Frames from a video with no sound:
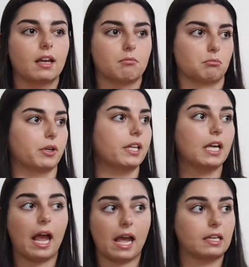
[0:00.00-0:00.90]

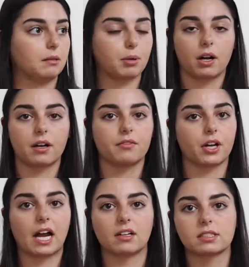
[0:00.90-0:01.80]
really any part of your
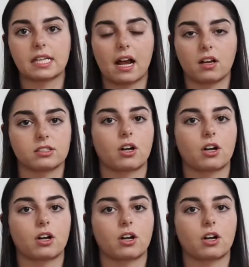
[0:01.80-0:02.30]
house that has